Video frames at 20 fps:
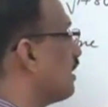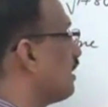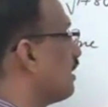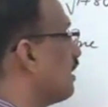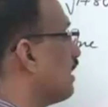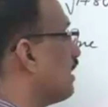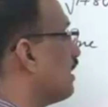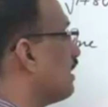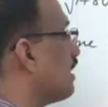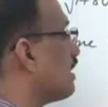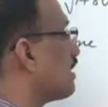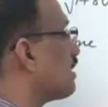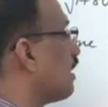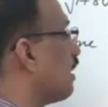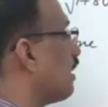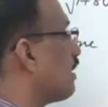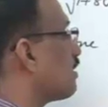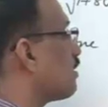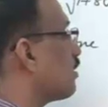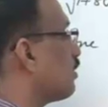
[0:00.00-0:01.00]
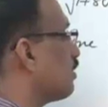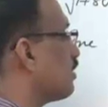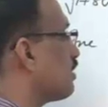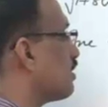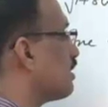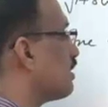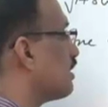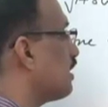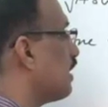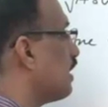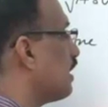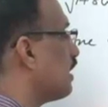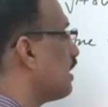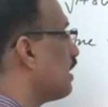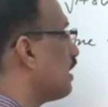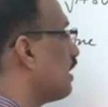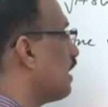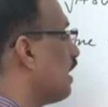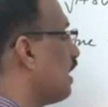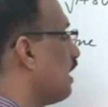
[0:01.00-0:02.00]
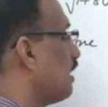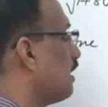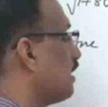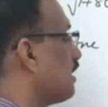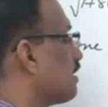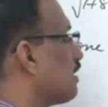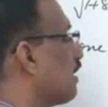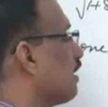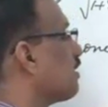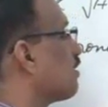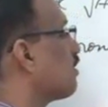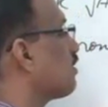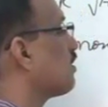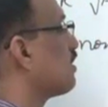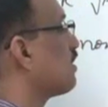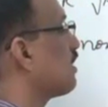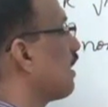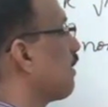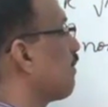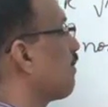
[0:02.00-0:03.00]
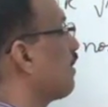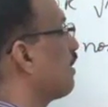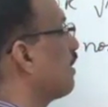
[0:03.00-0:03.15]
then this also C and this also C.